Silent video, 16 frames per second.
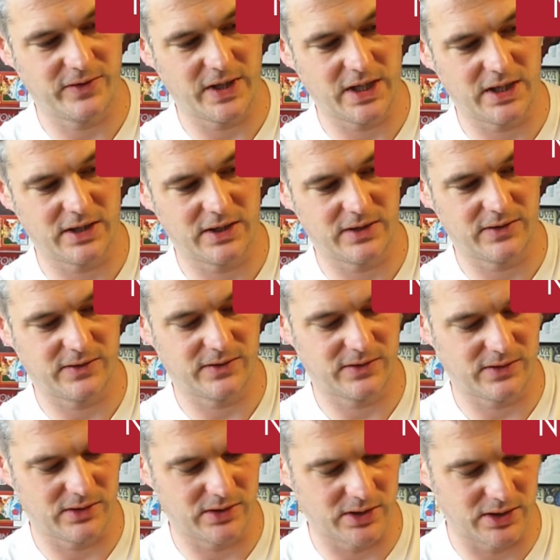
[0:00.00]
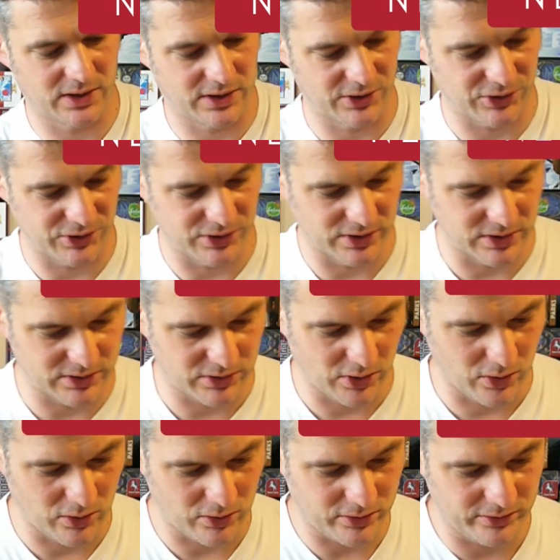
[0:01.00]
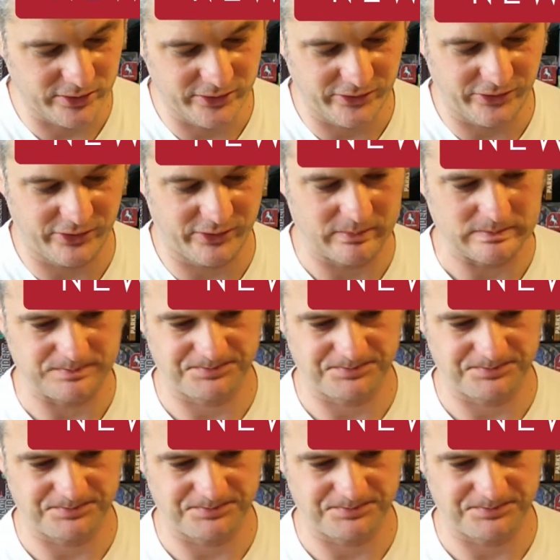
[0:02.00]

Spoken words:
There is additional tokens,